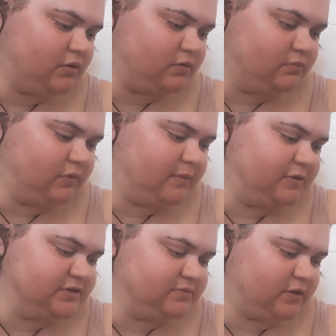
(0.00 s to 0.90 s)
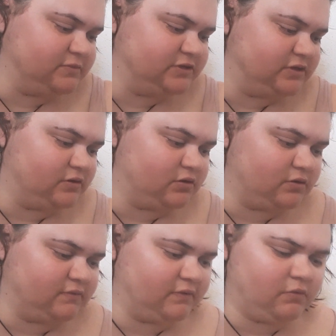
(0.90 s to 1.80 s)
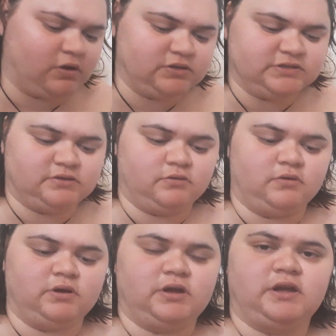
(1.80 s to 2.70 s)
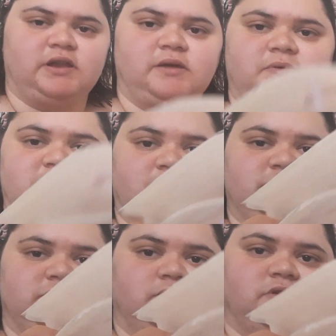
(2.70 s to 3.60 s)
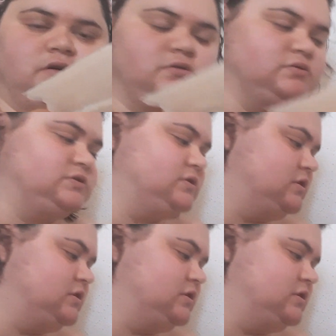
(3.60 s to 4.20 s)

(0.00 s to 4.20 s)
and maybe sometimes dinner if I want. So again, I picked up two of those.